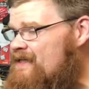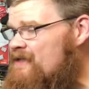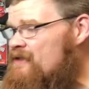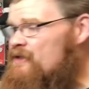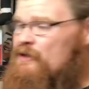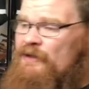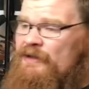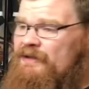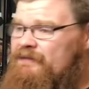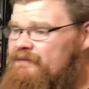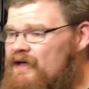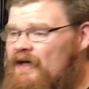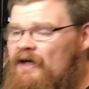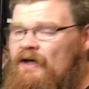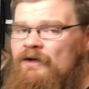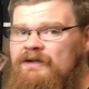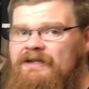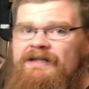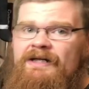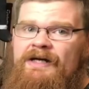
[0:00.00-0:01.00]
could have
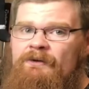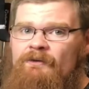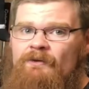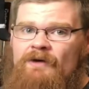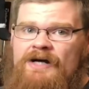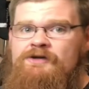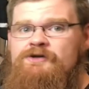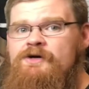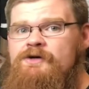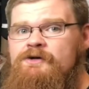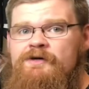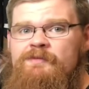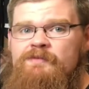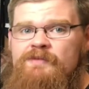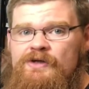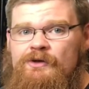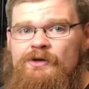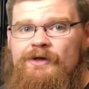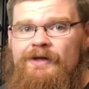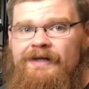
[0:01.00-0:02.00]
called it a retro
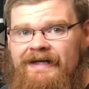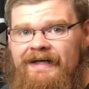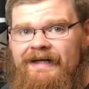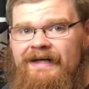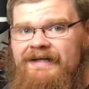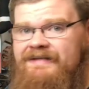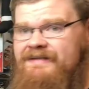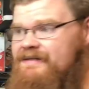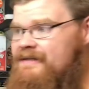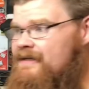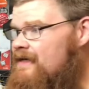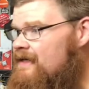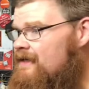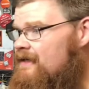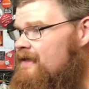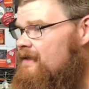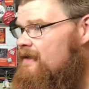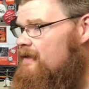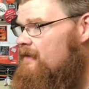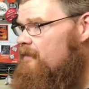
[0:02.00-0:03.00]
computer desk,
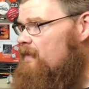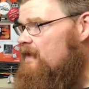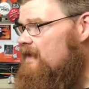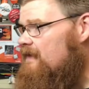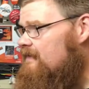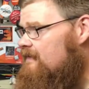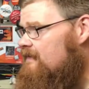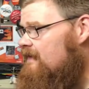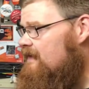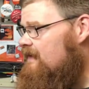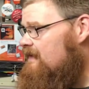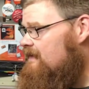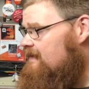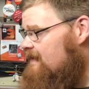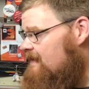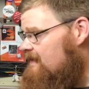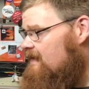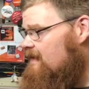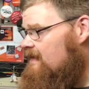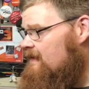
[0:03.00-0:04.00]
but
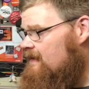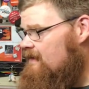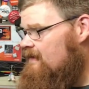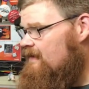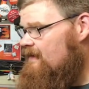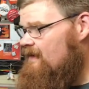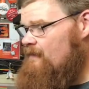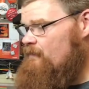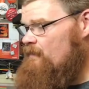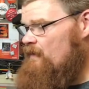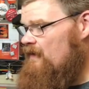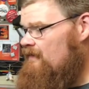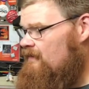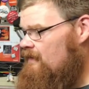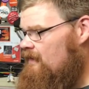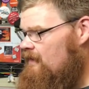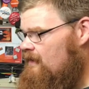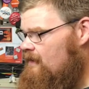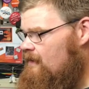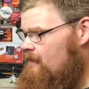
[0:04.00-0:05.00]
did not get to keep it.
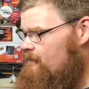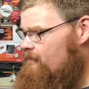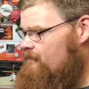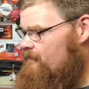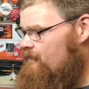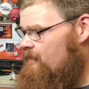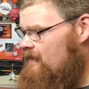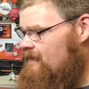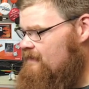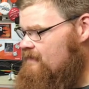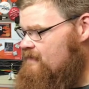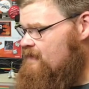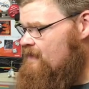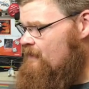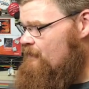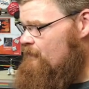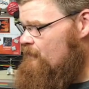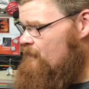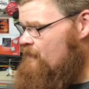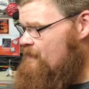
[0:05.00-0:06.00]

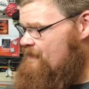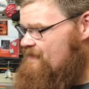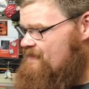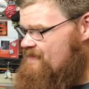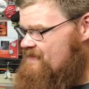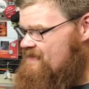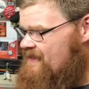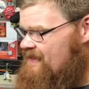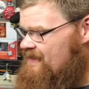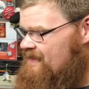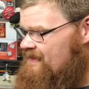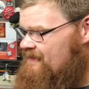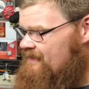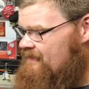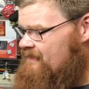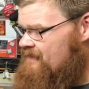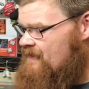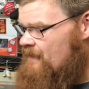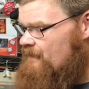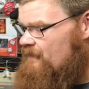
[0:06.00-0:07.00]
It was
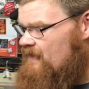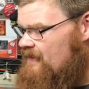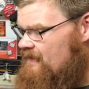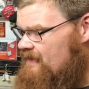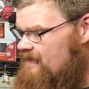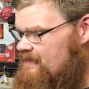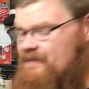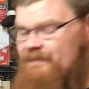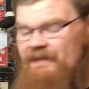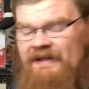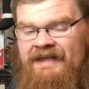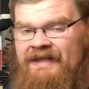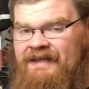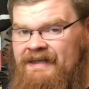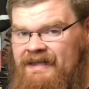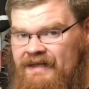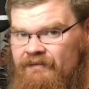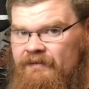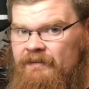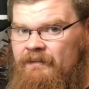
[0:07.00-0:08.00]
something that somebody
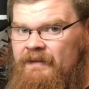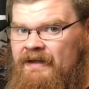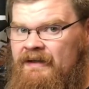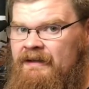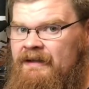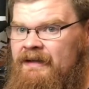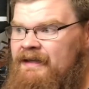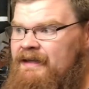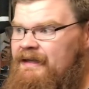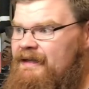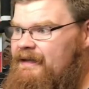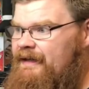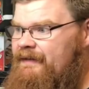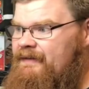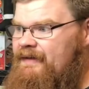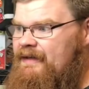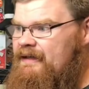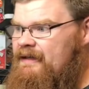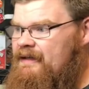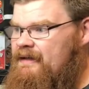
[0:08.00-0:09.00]
had given me,
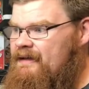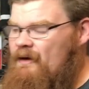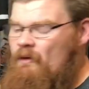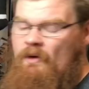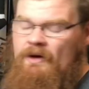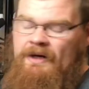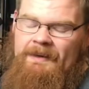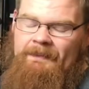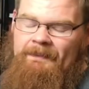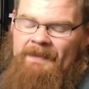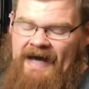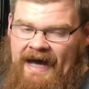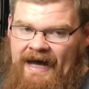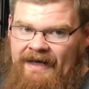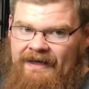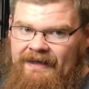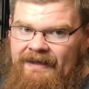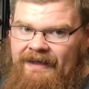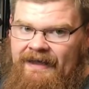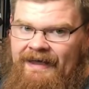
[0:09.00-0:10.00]
and then they wanted it
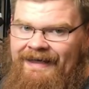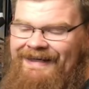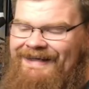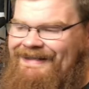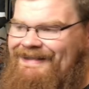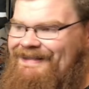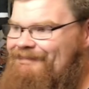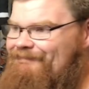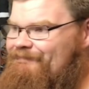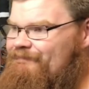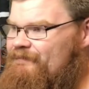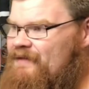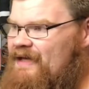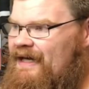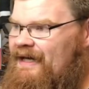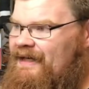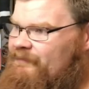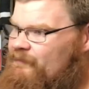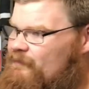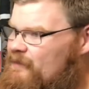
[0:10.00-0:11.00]
back. And
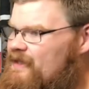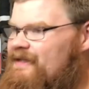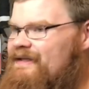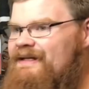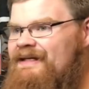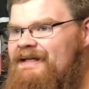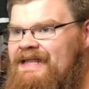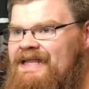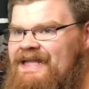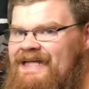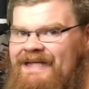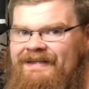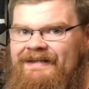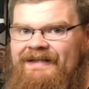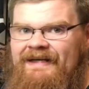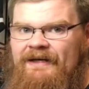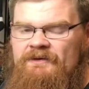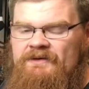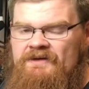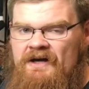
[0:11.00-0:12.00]
I really didn't think that
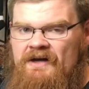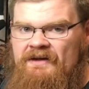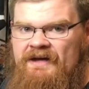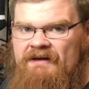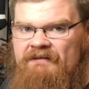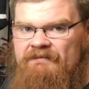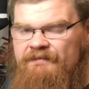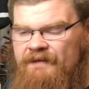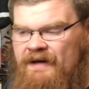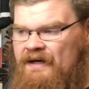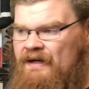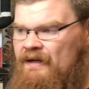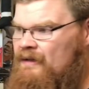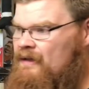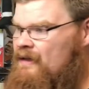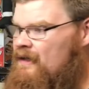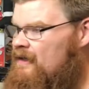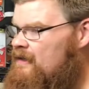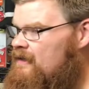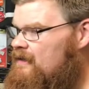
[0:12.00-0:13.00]
that was all that
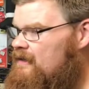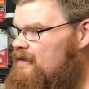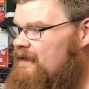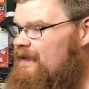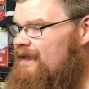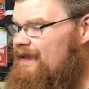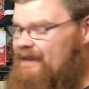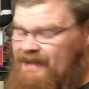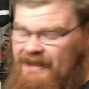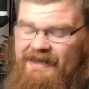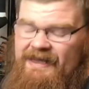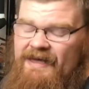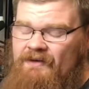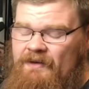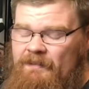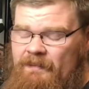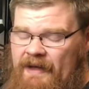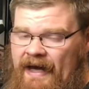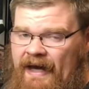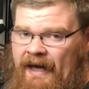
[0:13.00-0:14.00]
fair. I did give
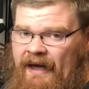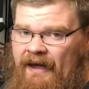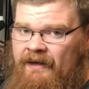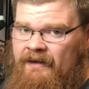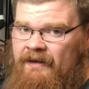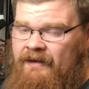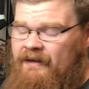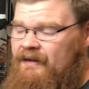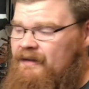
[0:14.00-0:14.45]
it back.